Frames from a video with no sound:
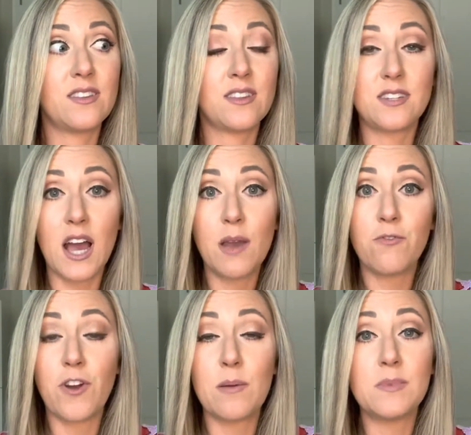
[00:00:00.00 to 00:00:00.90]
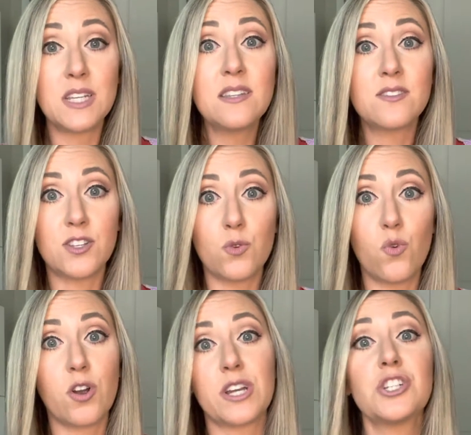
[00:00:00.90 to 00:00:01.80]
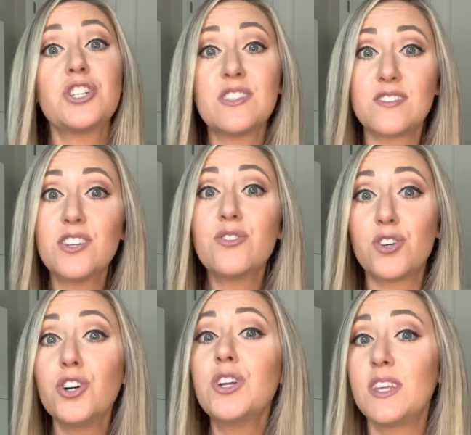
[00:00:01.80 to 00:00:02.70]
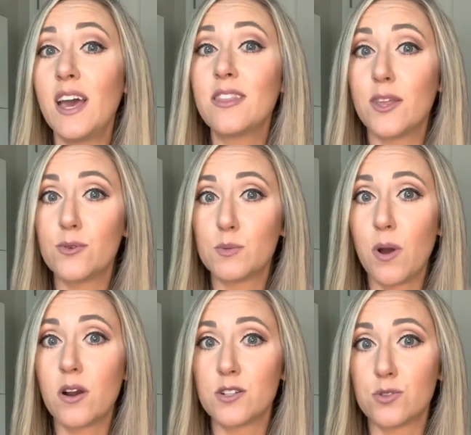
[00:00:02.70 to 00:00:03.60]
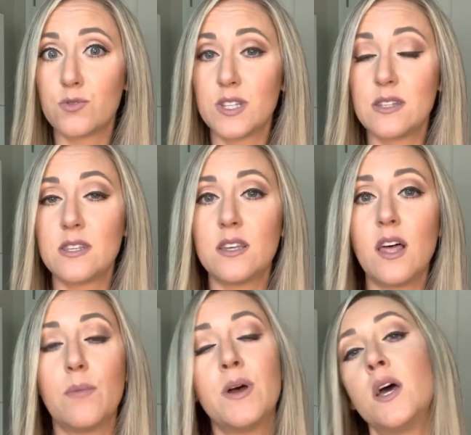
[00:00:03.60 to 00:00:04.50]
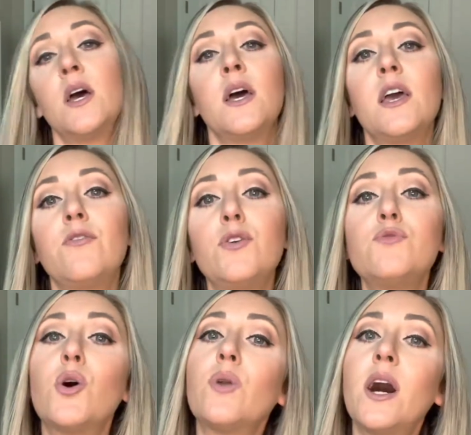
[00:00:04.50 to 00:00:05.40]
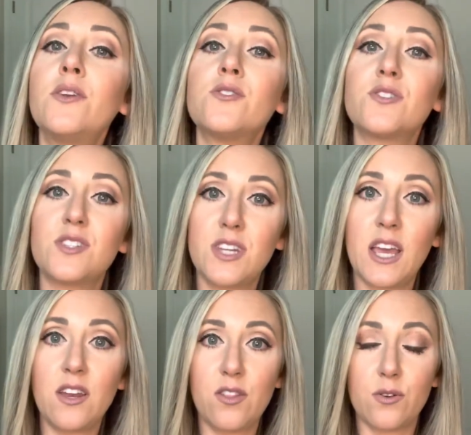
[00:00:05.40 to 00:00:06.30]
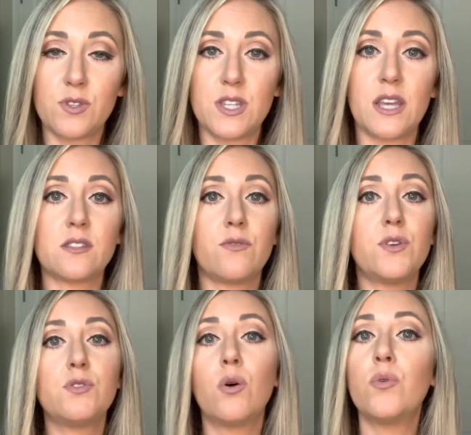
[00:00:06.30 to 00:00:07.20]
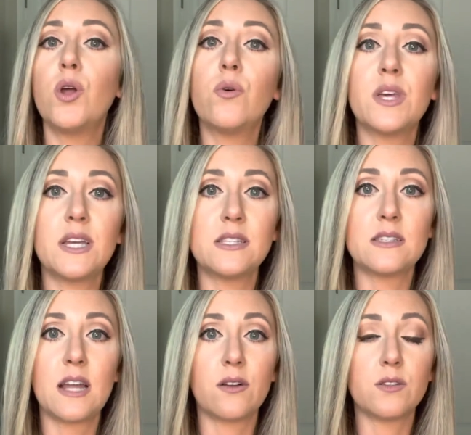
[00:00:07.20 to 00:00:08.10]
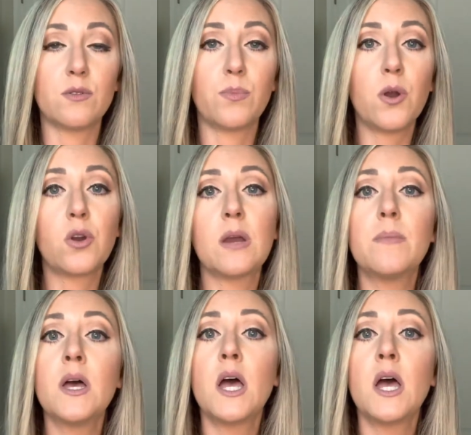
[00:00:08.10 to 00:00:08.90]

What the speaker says: the time frame did still work and she still could get those bars through Scentsy Club. If you don't understand those things, if you don't know the ins and outs of the program